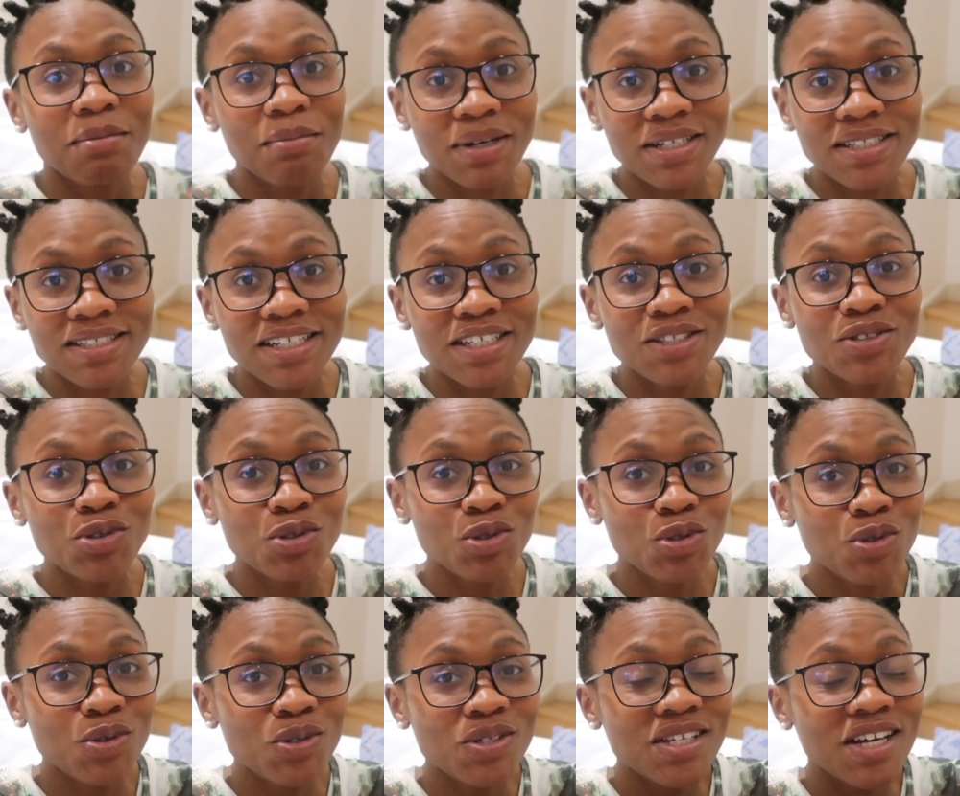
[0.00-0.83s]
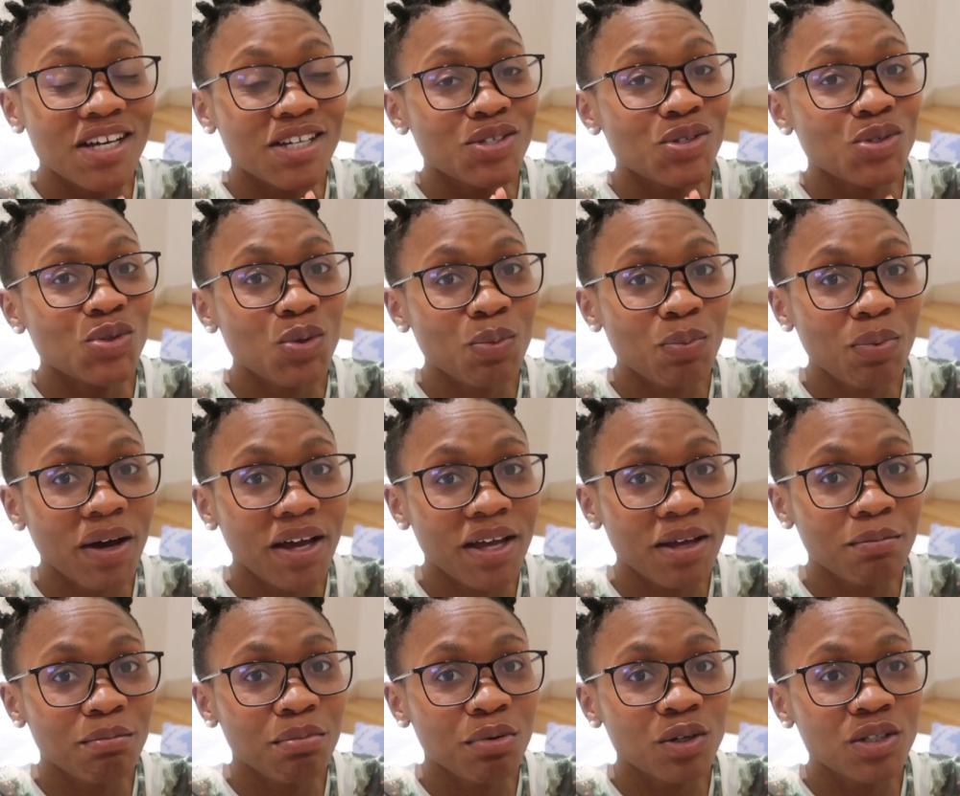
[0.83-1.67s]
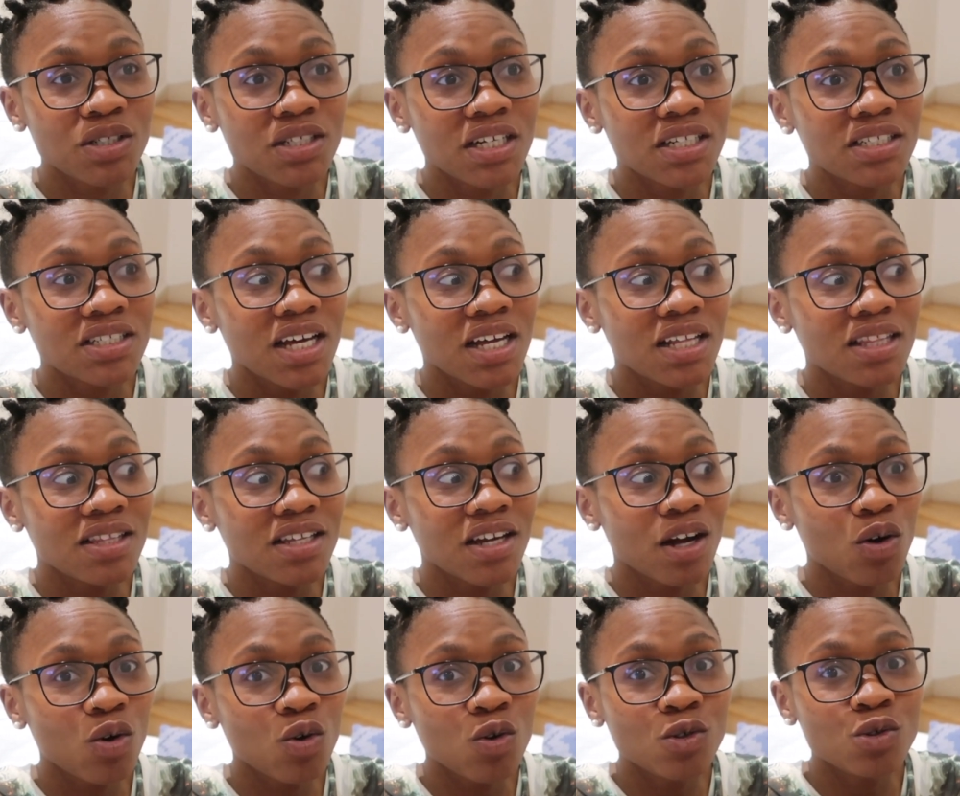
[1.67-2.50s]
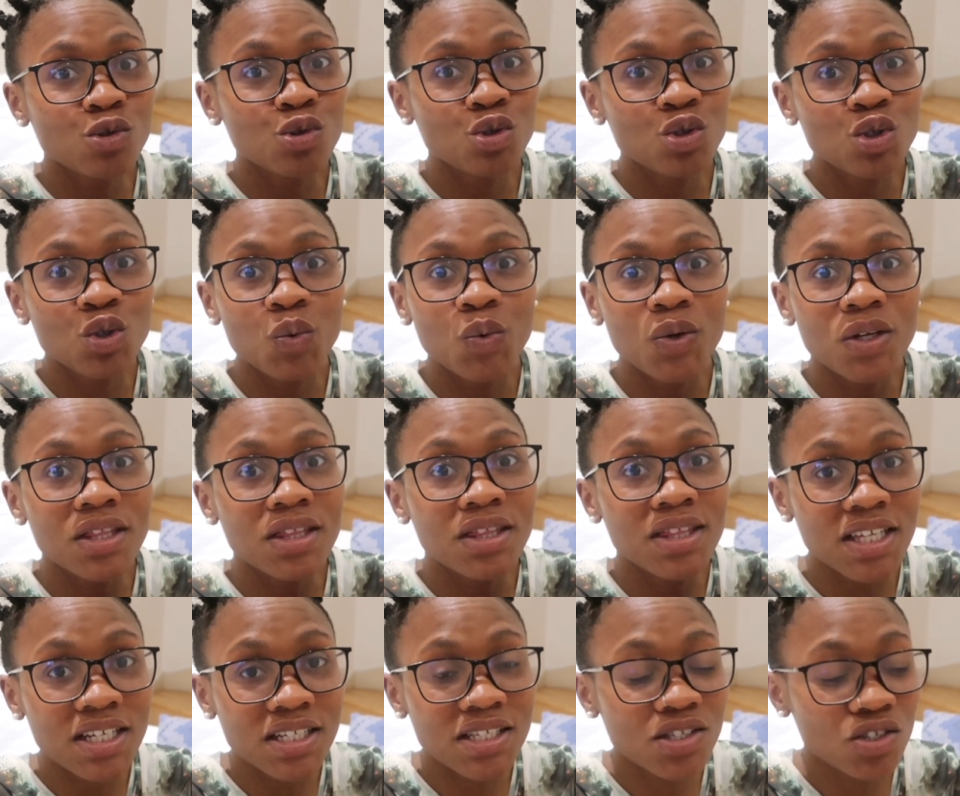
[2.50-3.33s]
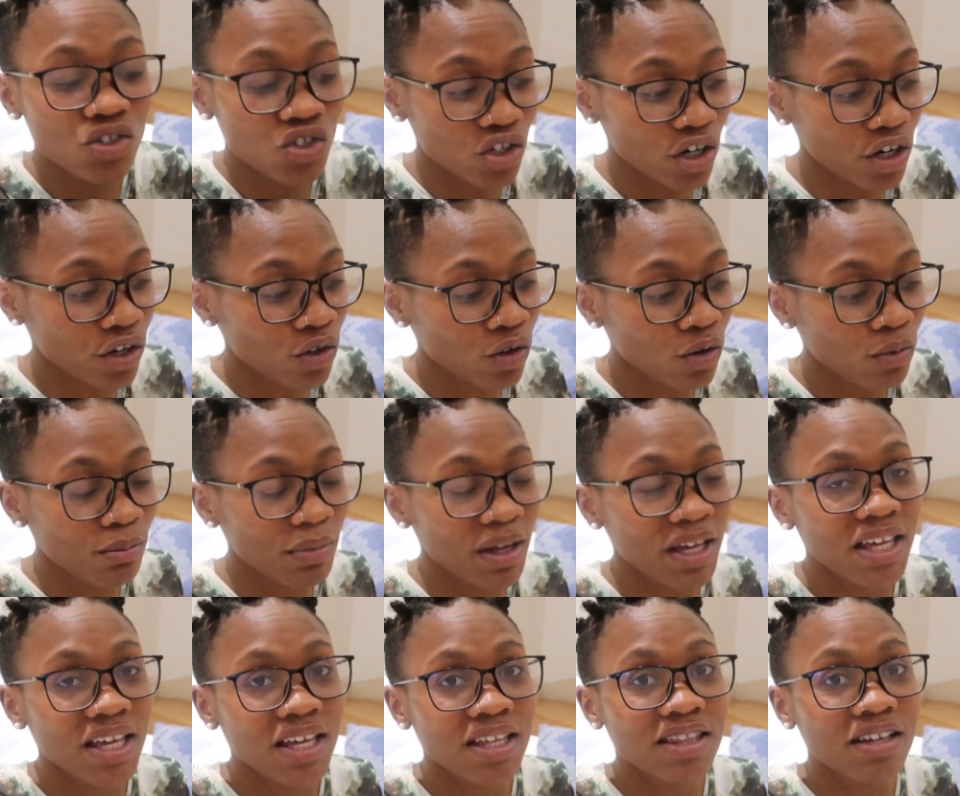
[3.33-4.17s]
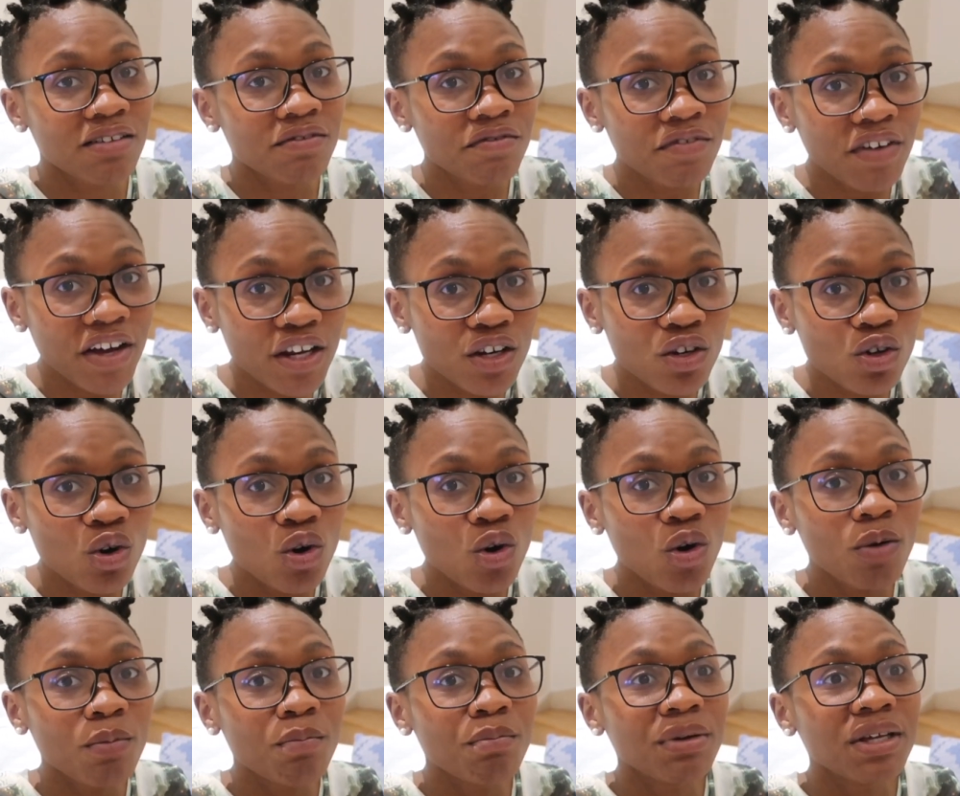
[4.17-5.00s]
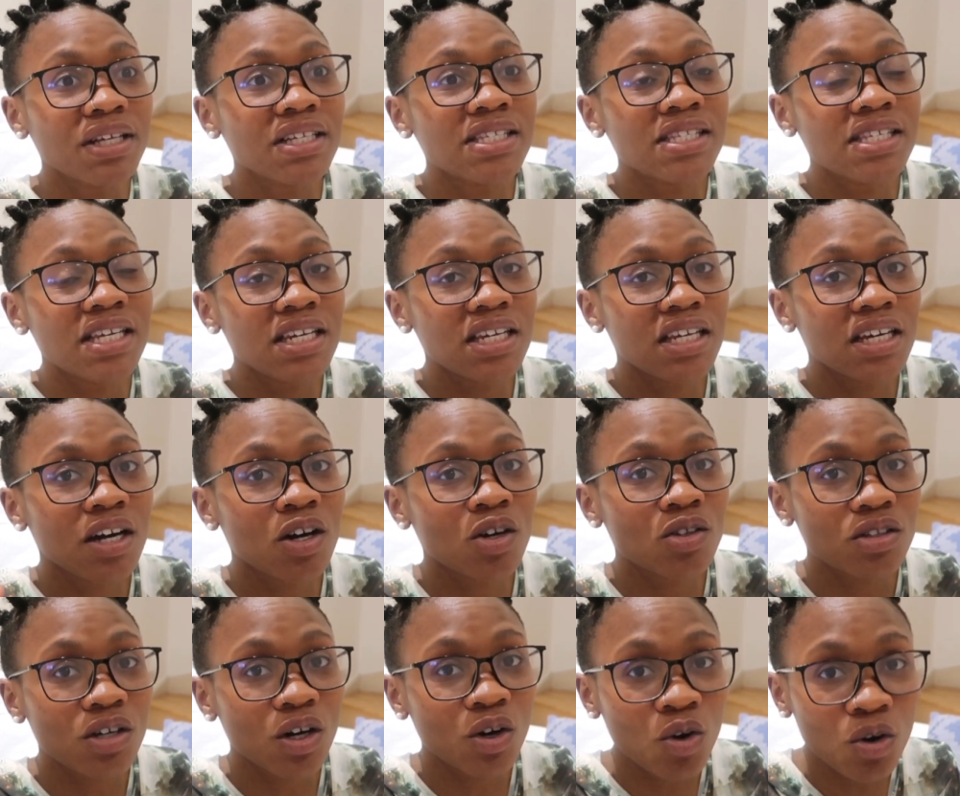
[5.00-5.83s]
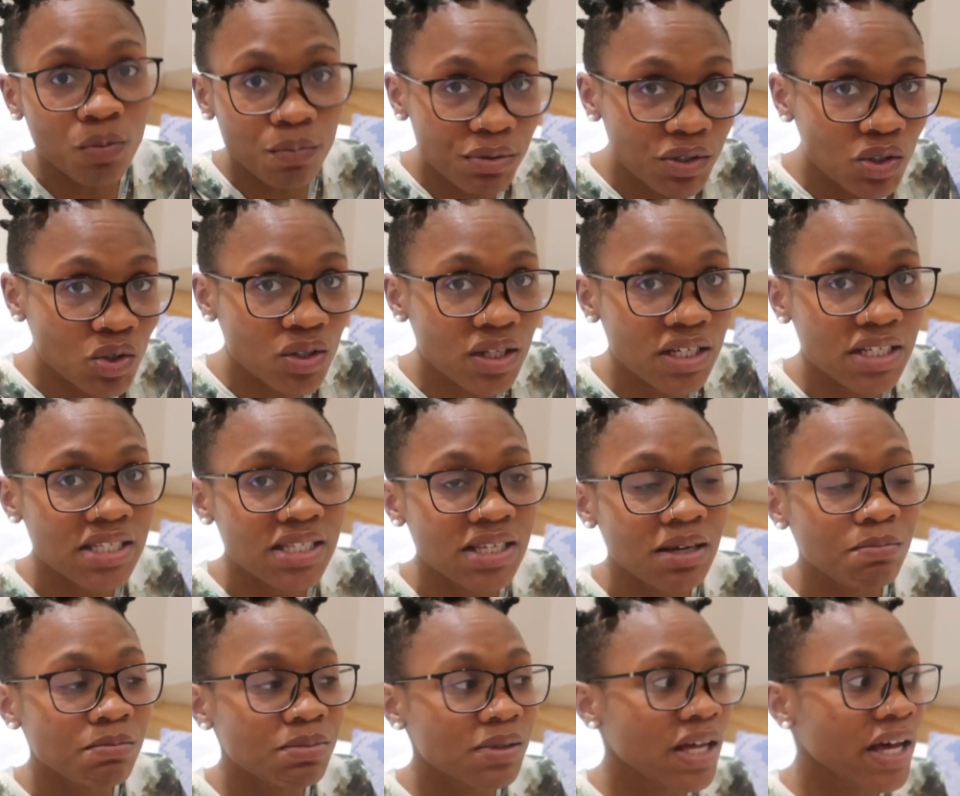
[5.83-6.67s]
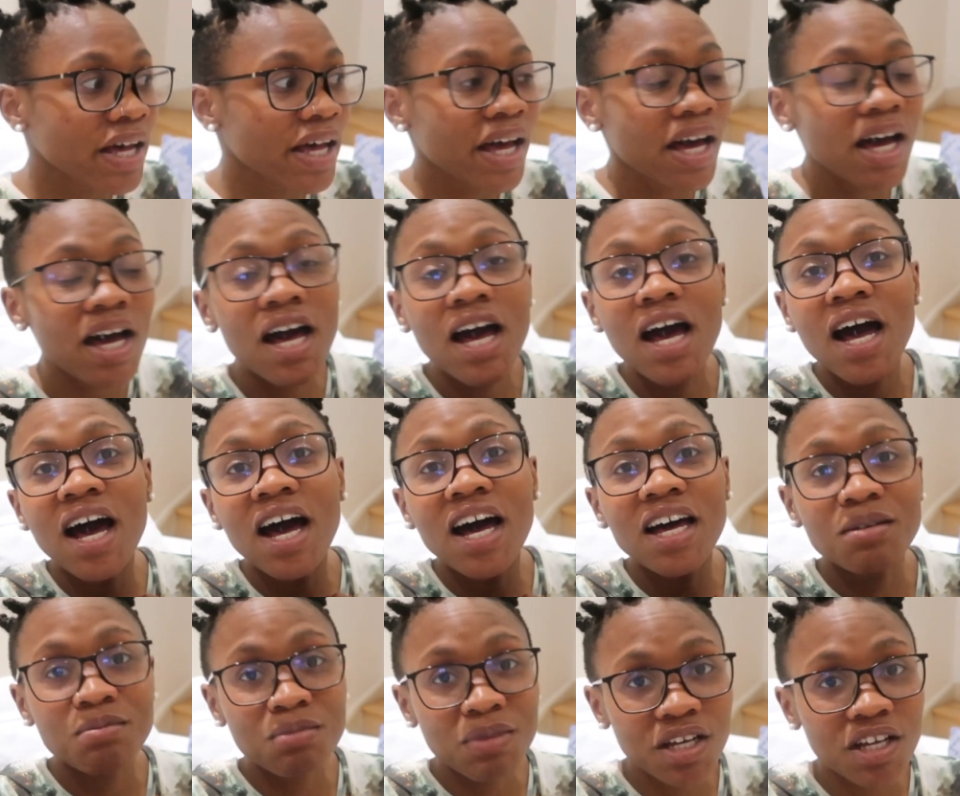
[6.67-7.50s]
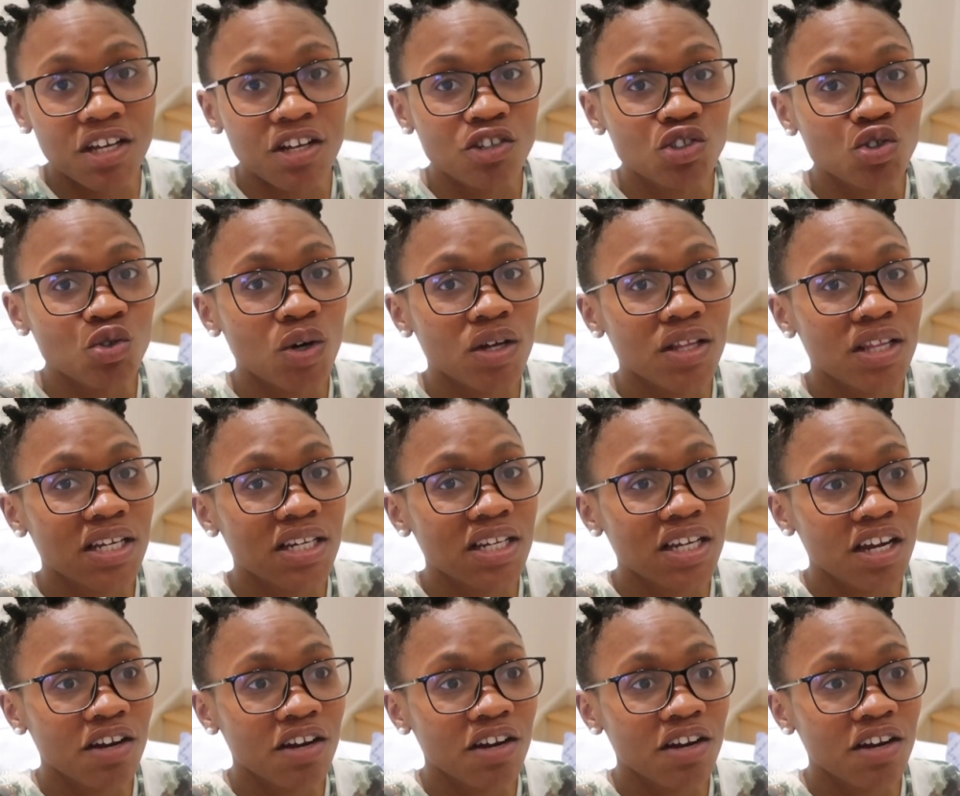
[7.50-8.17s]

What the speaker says: Monday to-dos are super important and they're all to do with this journal, making the final copy, sending out the copy to the supplier, and making sure that